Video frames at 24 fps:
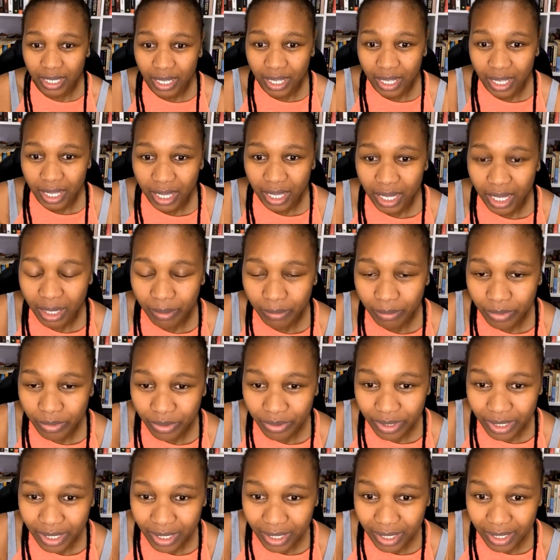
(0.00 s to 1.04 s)
I'm
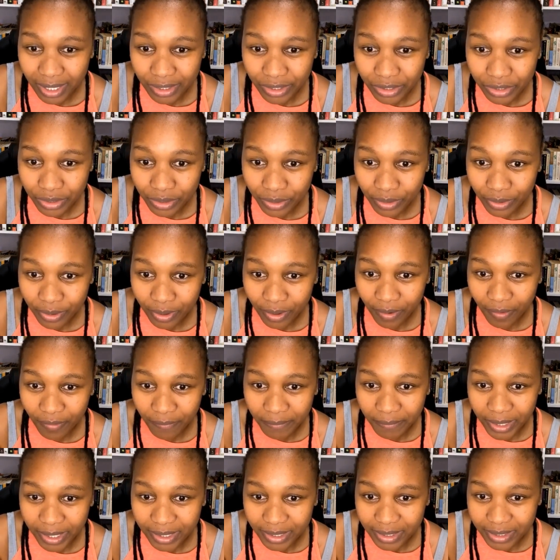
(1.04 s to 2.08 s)
looking at your
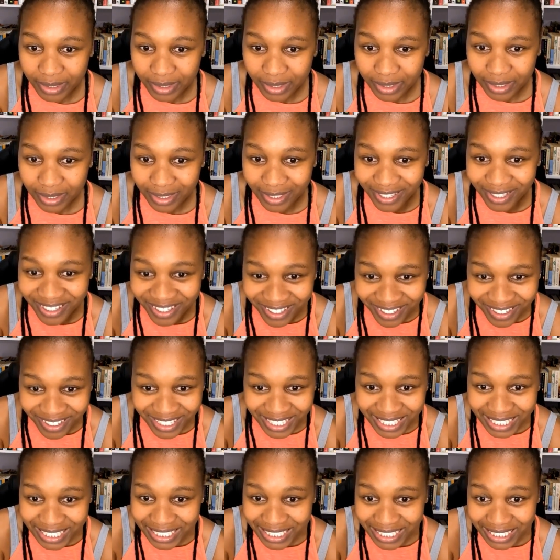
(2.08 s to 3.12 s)
comments.
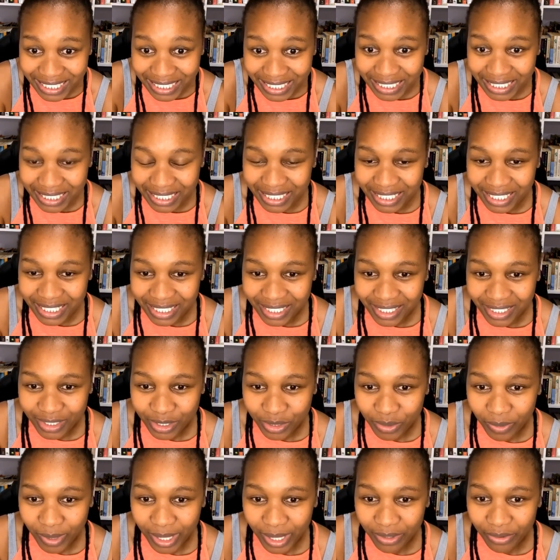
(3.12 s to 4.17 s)
It's
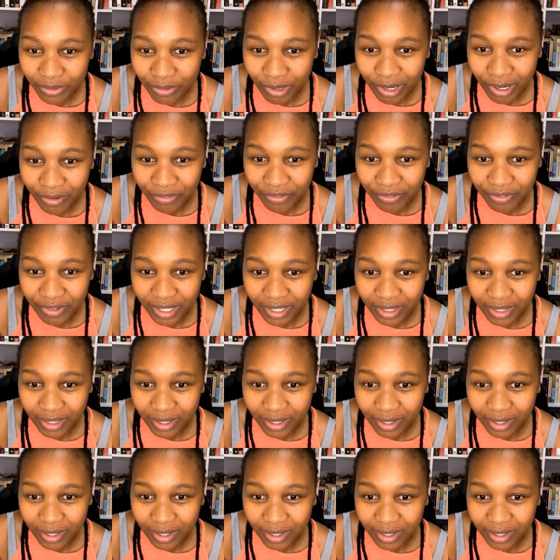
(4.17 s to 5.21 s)
quite rough in
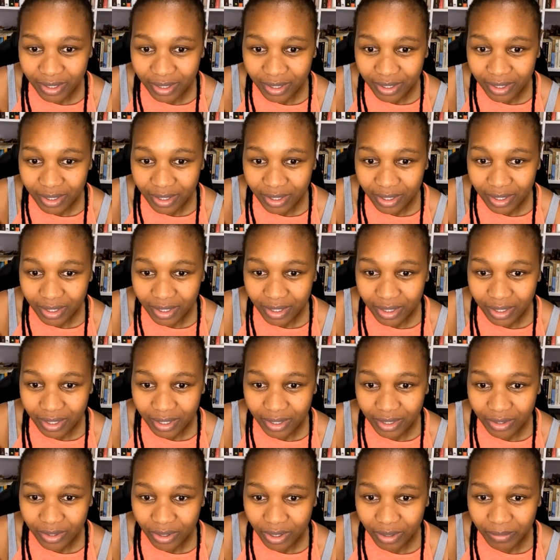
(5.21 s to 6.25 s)
the
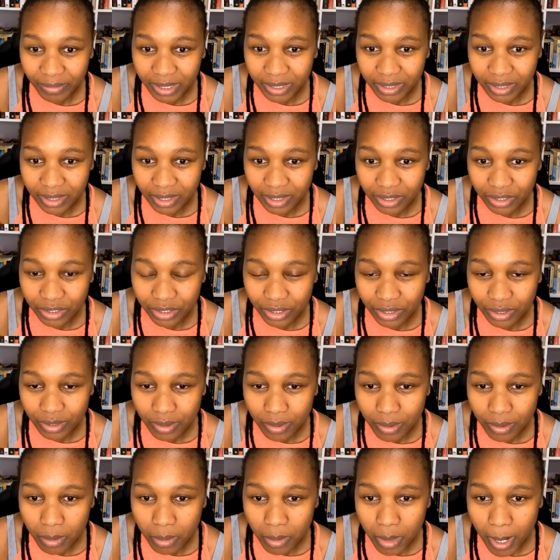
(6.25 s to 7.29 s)
comment section.
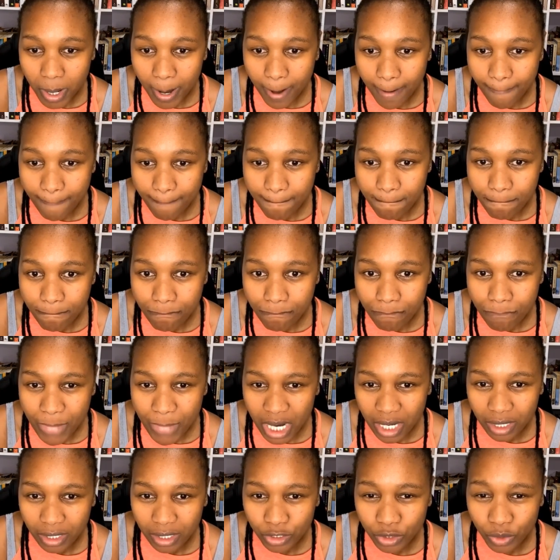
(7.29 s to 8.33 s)

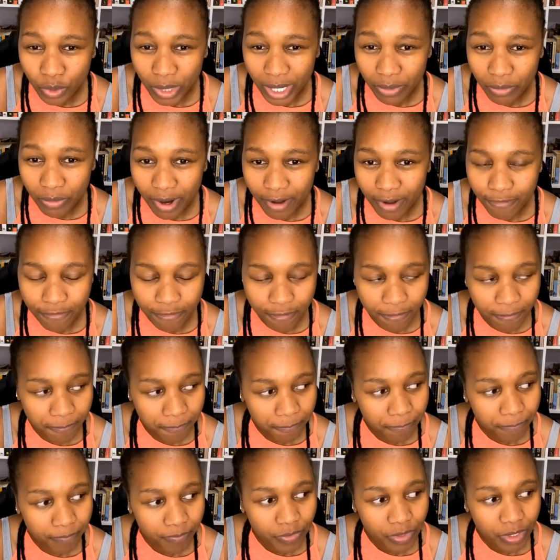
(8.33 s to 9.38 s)
It's quite rough.
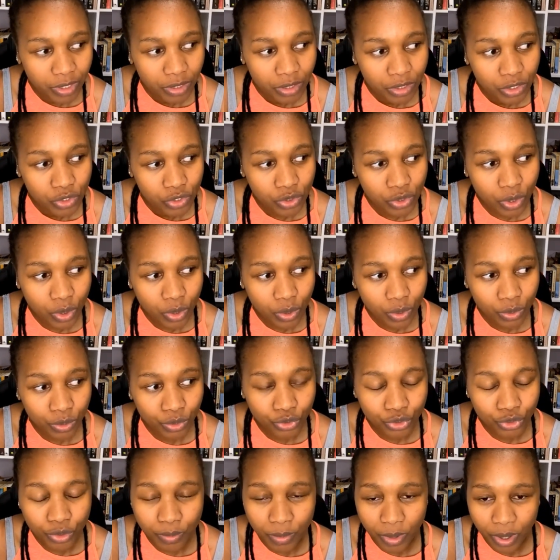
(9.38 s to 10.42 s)
So
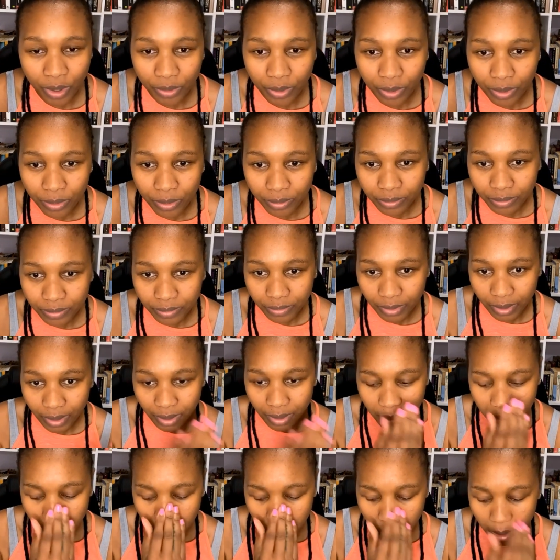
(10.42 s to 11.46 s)
tomorrow,
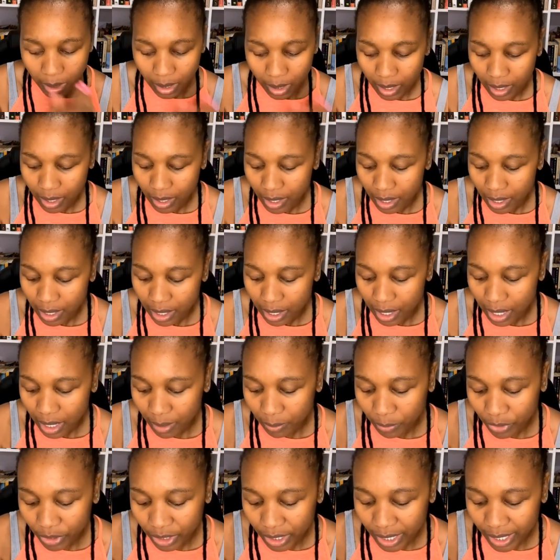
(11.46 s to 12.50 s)
I'm going
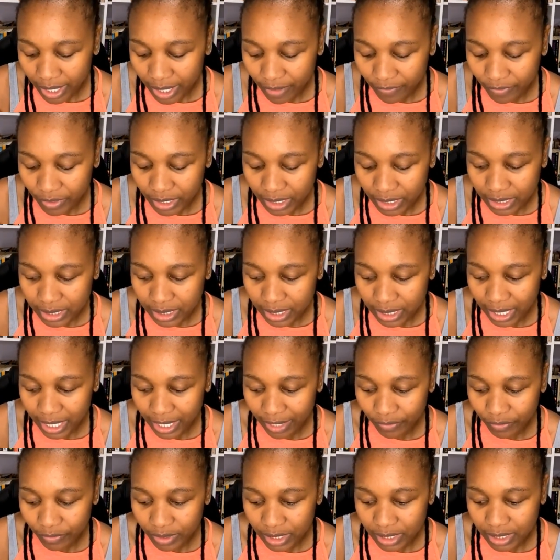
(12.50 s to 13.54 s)
to have an Insta Live with
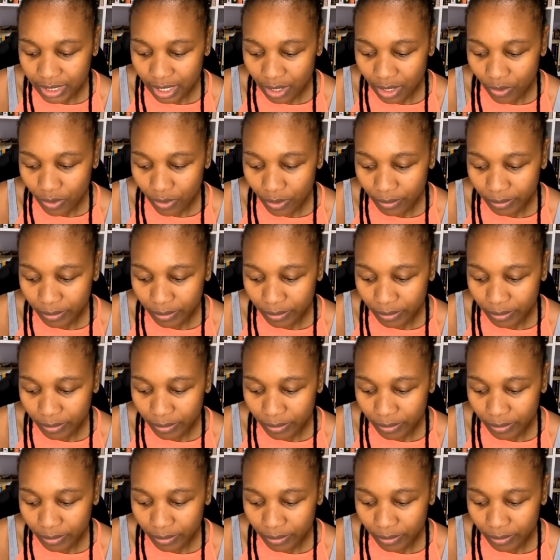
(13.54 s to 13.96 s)
the Sangoma.